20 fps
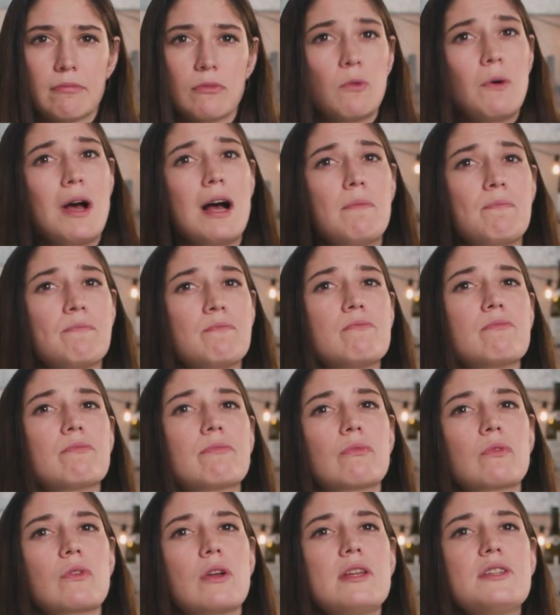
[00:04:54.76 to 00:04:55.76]
Well,
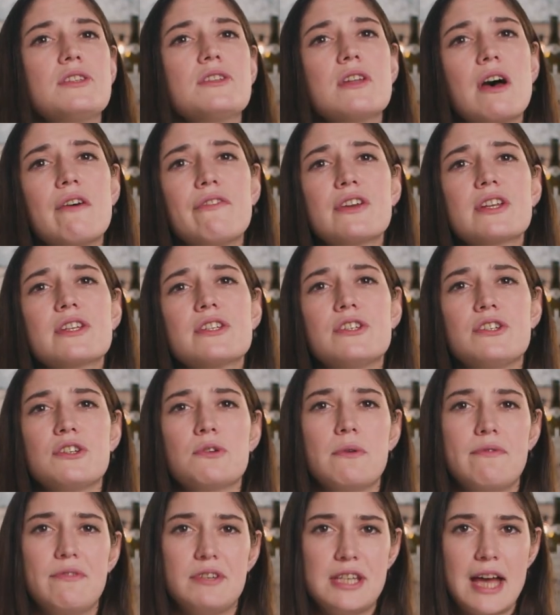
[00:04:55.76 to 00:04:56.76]
it's nothing to do
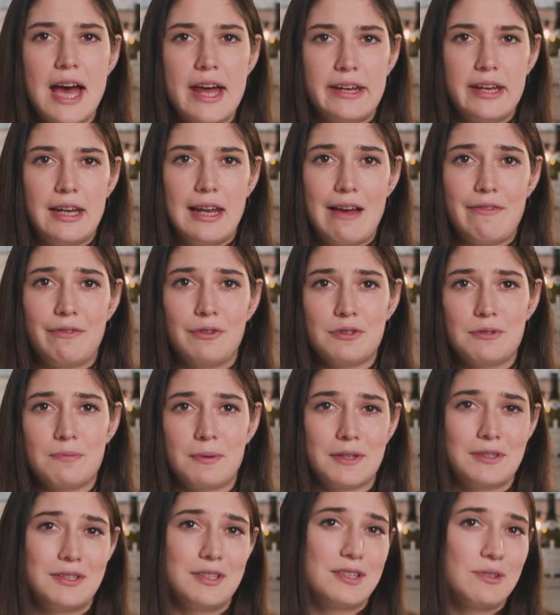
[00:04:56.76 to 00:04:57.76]
with the tannin levels
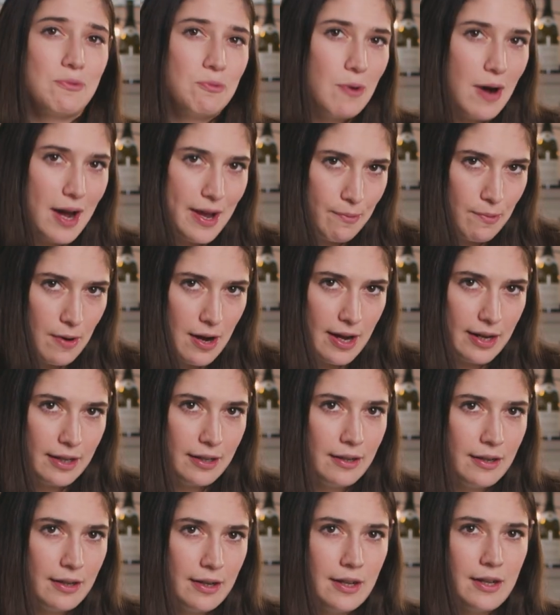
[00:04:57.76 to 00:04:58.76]
because it's a white wine.
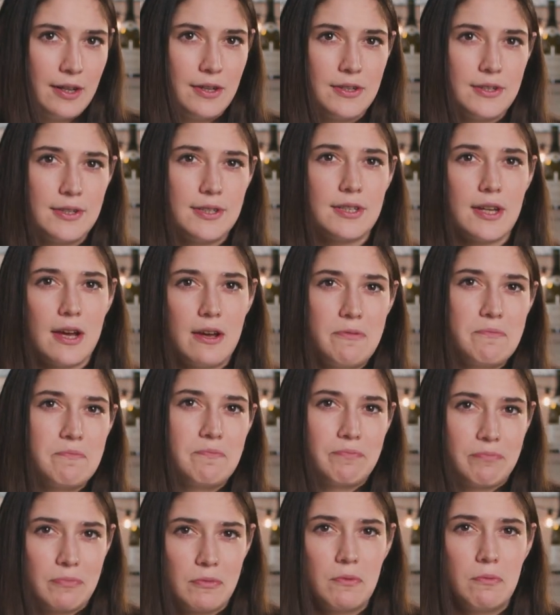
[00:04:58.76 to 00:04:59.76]
So
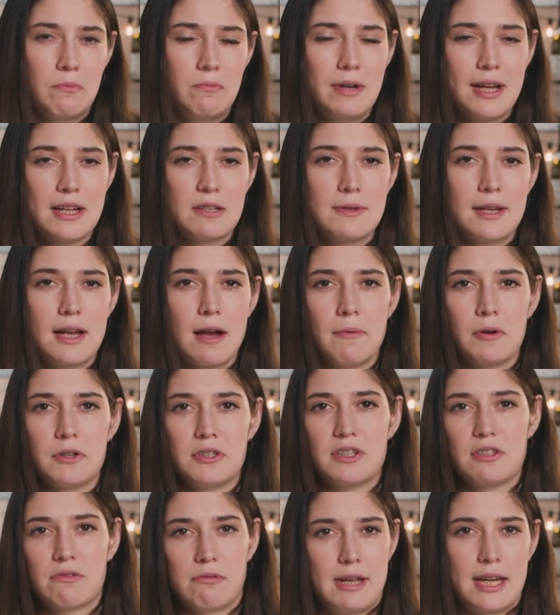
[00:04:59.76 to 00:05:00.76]
next we come on
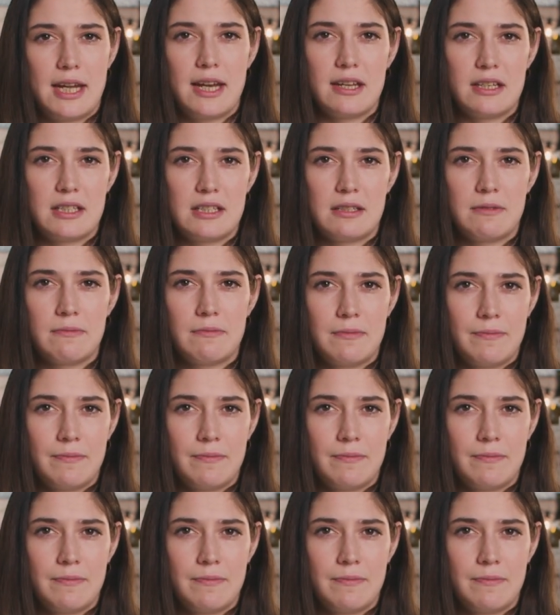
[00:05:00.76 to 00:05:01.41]
to sweetness.